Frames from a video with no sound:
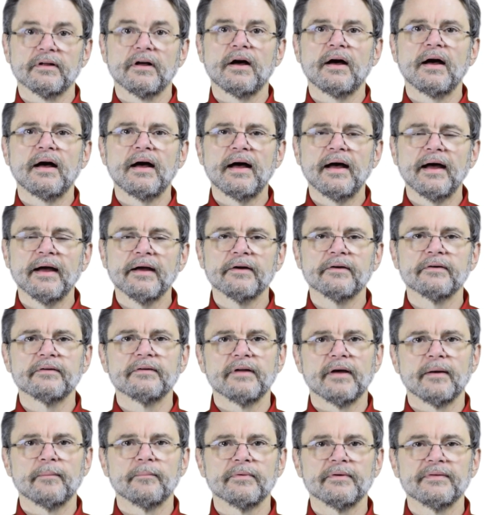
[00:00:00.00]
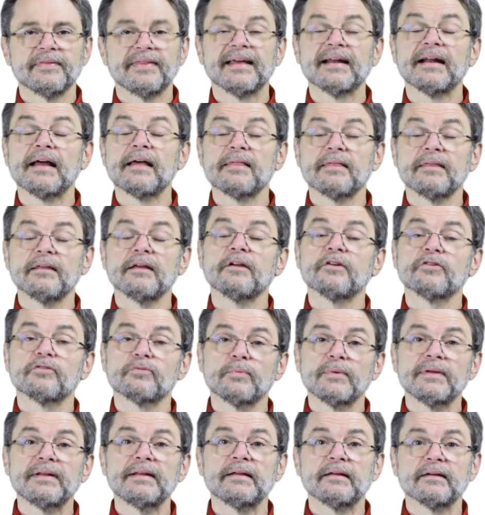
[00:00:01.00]
a higher number than I think
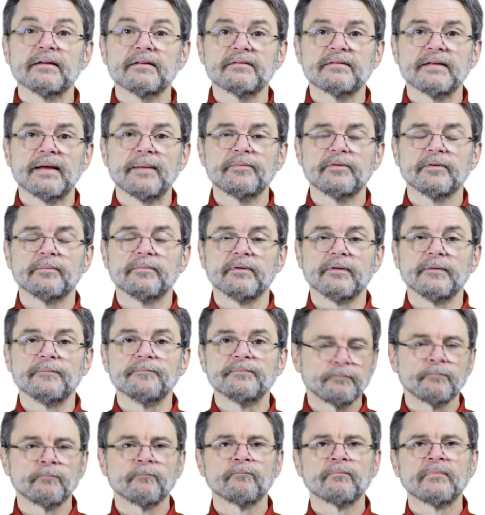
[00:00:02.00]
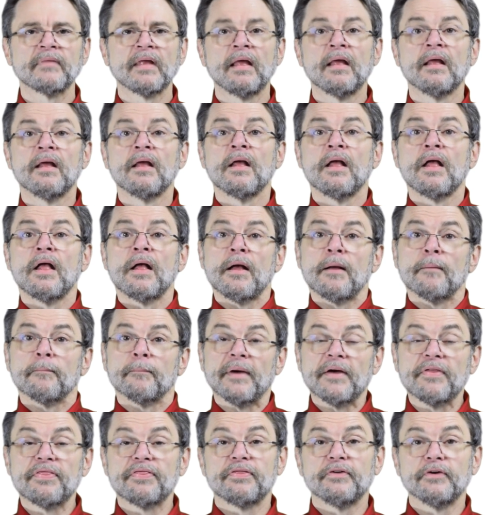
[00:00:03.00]
is really acceptable.
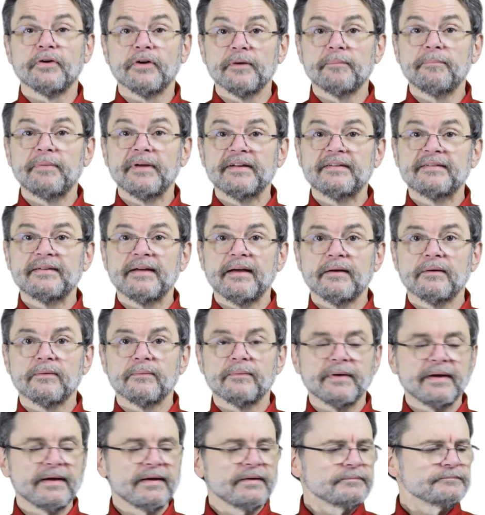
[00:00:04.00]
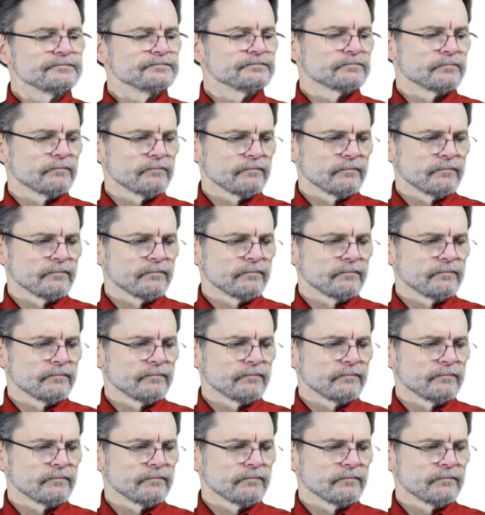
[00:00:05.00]
My third big takeaway